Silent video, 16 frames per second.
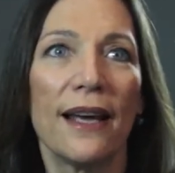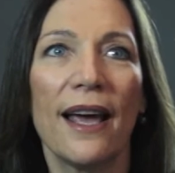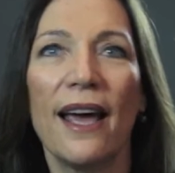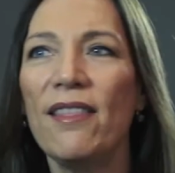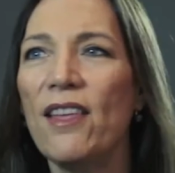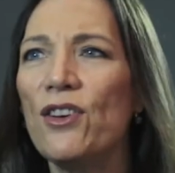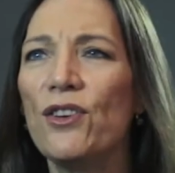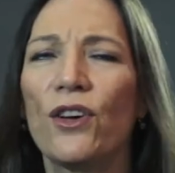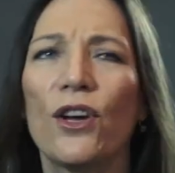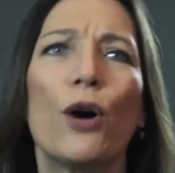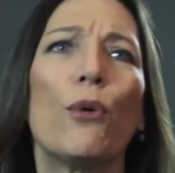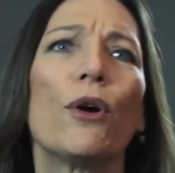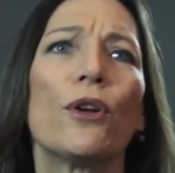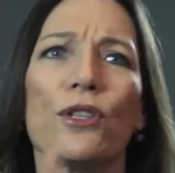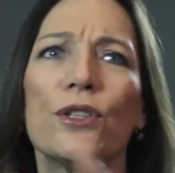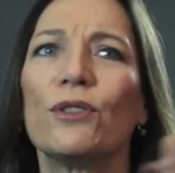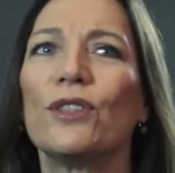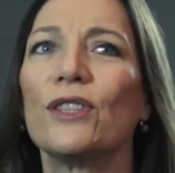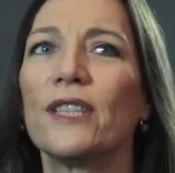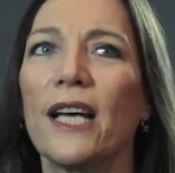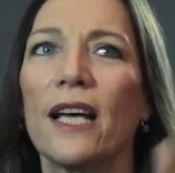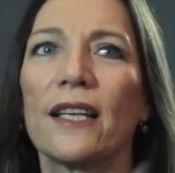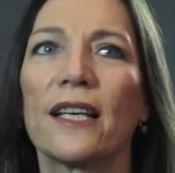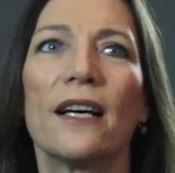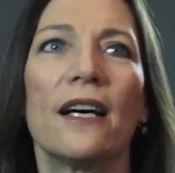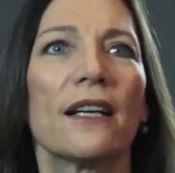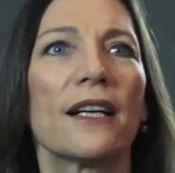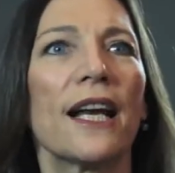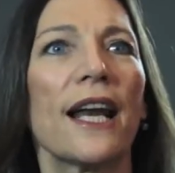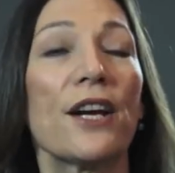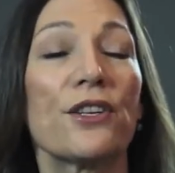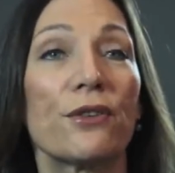And then you go on and do all the other kind of
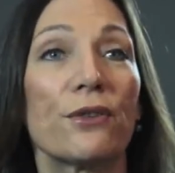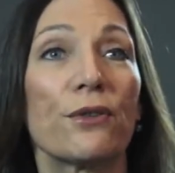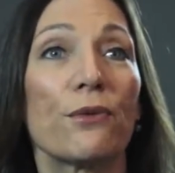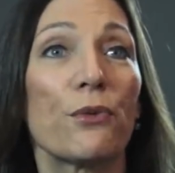collateral,